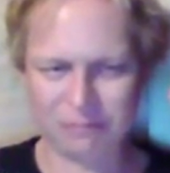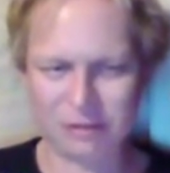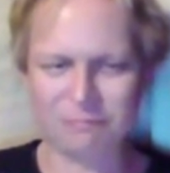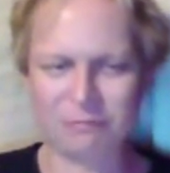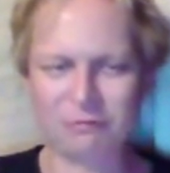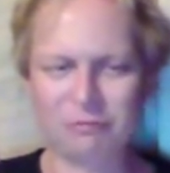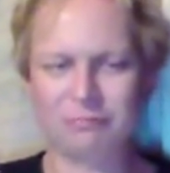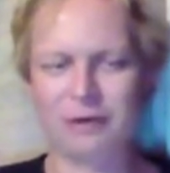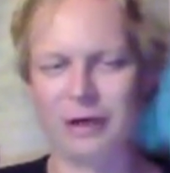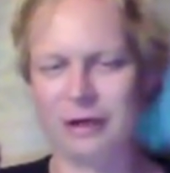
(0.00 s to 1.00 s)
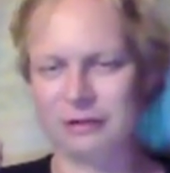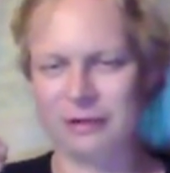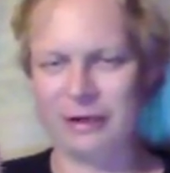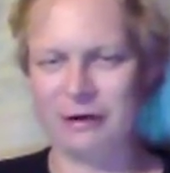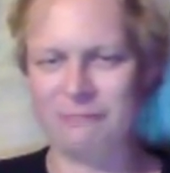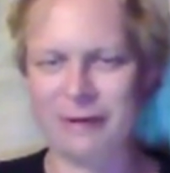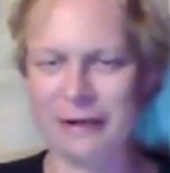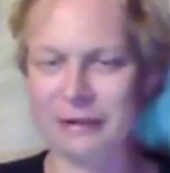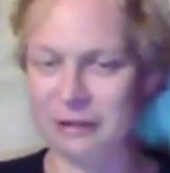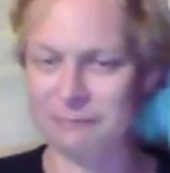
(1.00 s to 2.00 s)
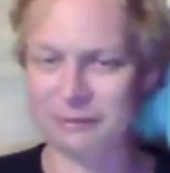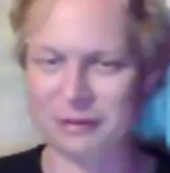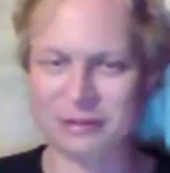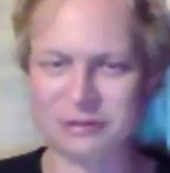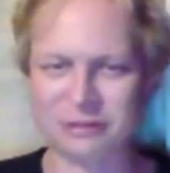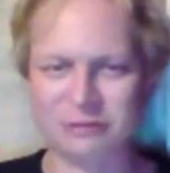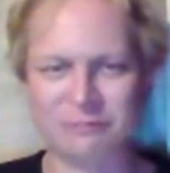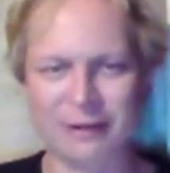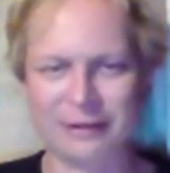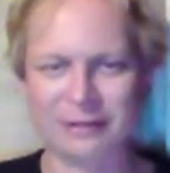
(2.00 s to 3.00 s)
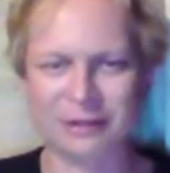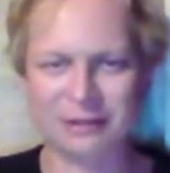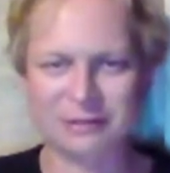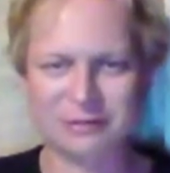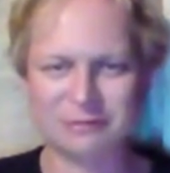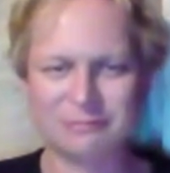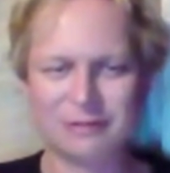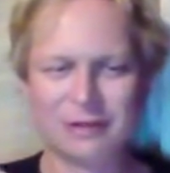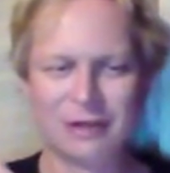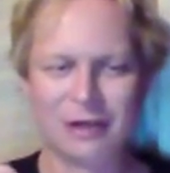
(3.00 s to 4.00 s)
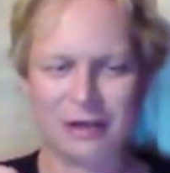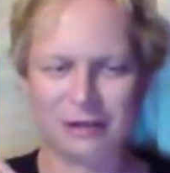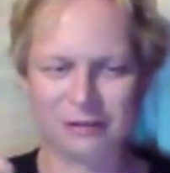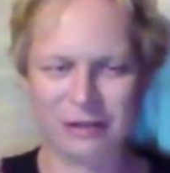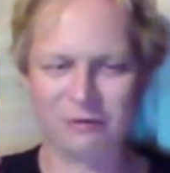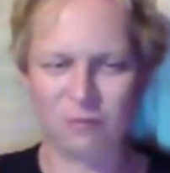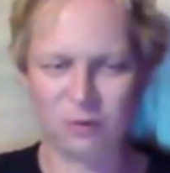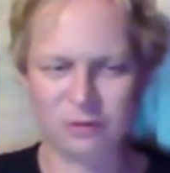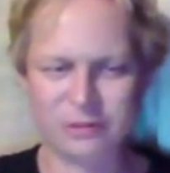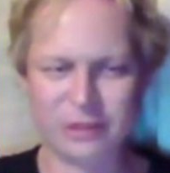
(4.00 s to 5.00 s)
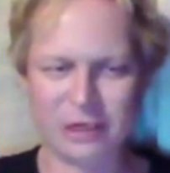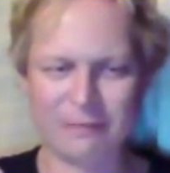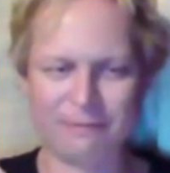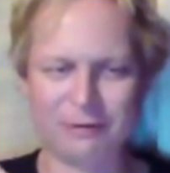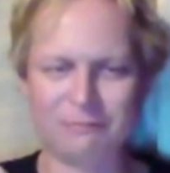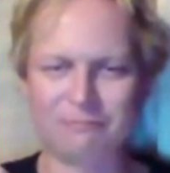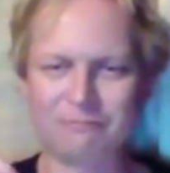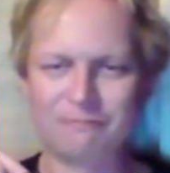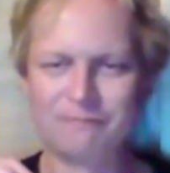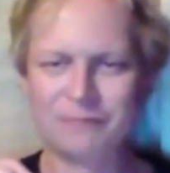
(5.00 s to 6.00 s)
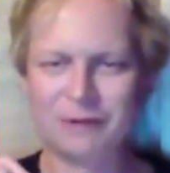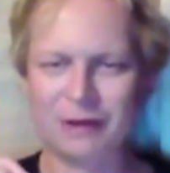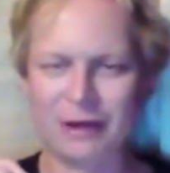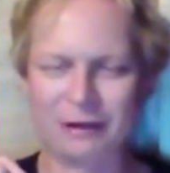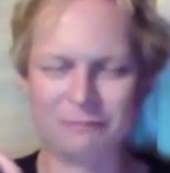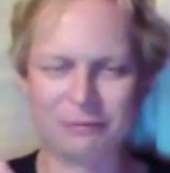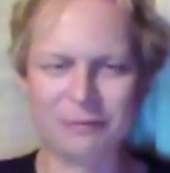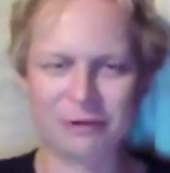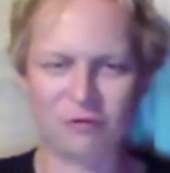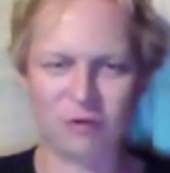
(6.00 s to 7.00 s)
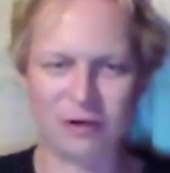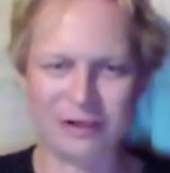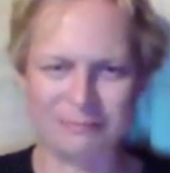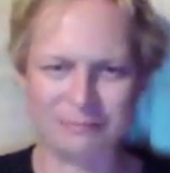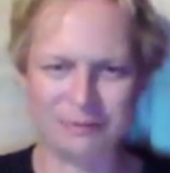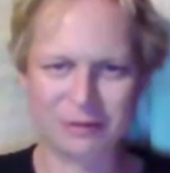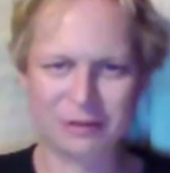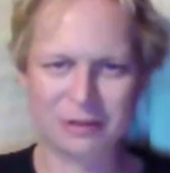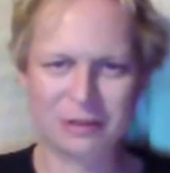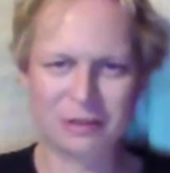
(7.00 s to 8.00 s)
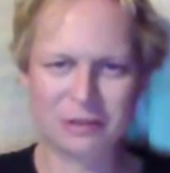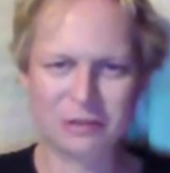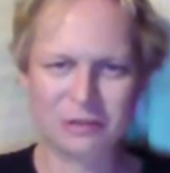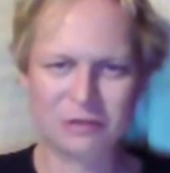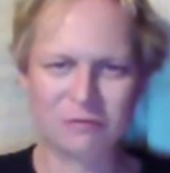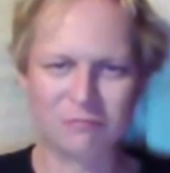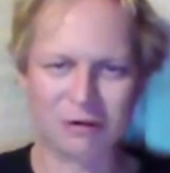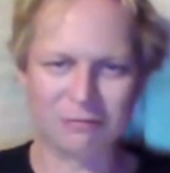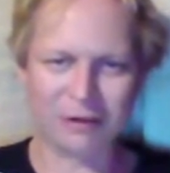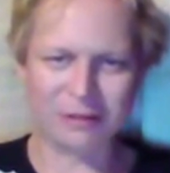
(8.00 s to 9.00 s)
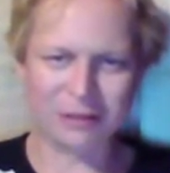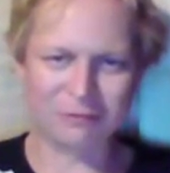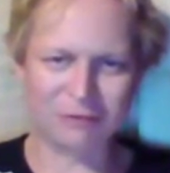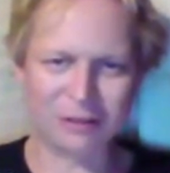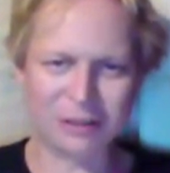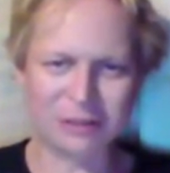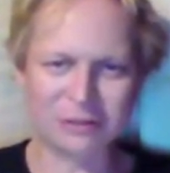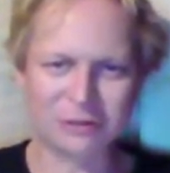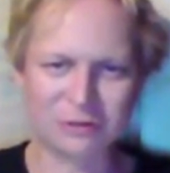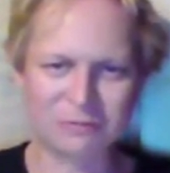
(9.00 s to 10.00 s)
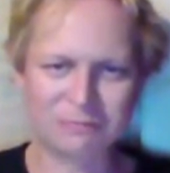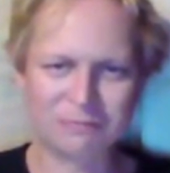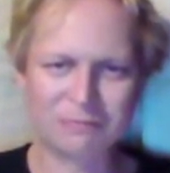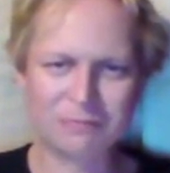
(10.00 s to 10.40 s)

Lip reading: people and allow bad companies to do bad things and allow wars to happen and permit crime. But what I think we need to do